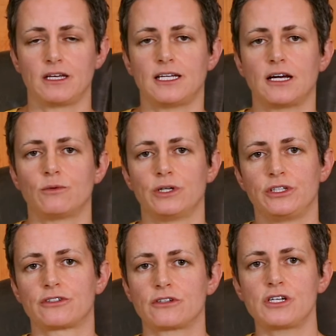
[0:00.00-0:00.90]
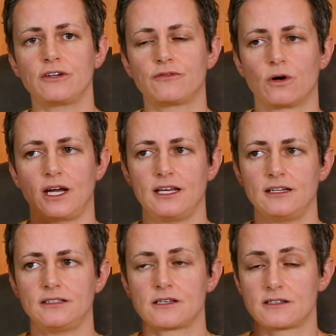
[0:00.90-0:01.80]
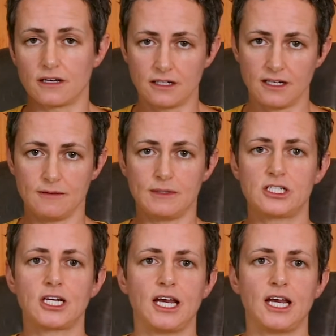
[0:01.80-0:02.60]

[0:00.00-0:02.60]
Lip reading: Now, when you're searching for a sun image,